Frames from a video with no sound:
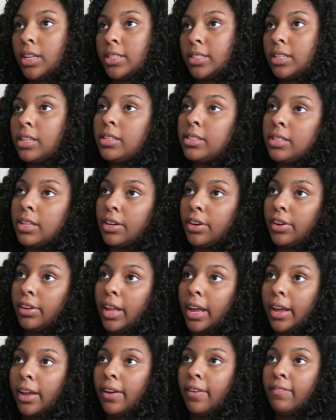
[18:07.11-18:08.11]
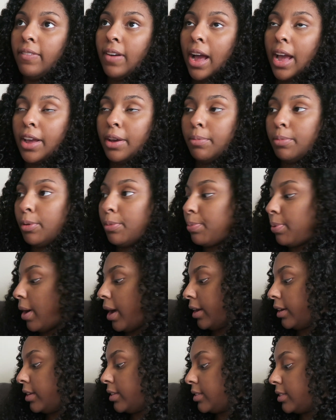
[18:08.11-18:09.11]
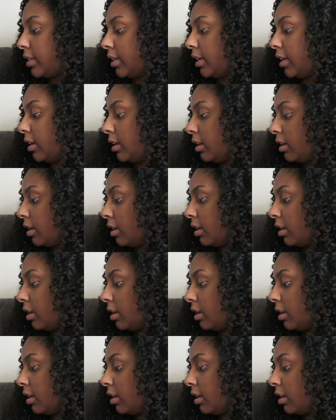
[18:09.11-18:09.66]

is considered like a viable pregnancy.